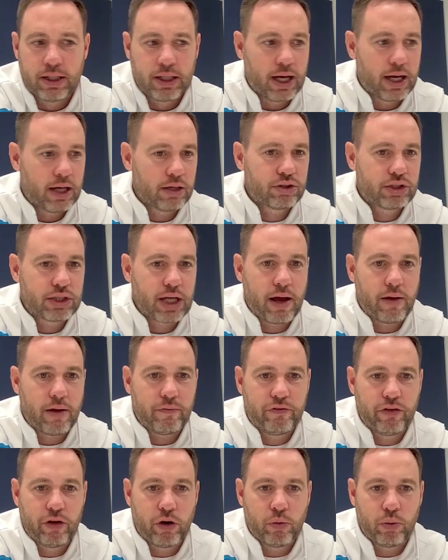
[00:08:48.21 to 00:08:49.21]
how Sam
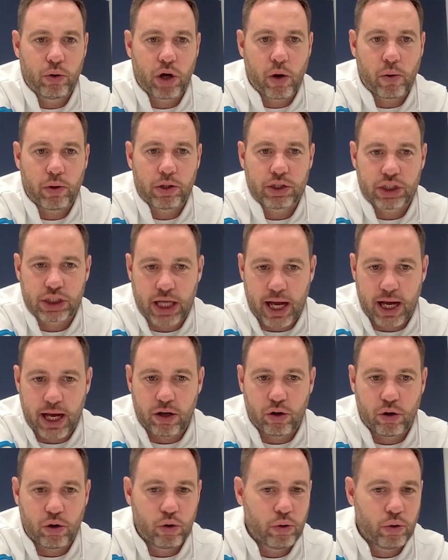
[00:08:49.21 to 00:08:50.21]
Field will go and
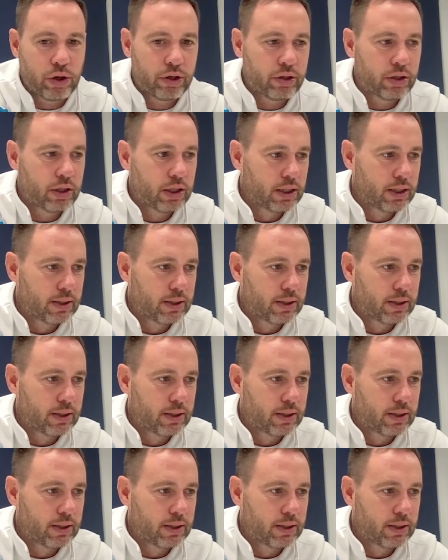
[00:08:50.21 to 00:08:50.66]
tackle and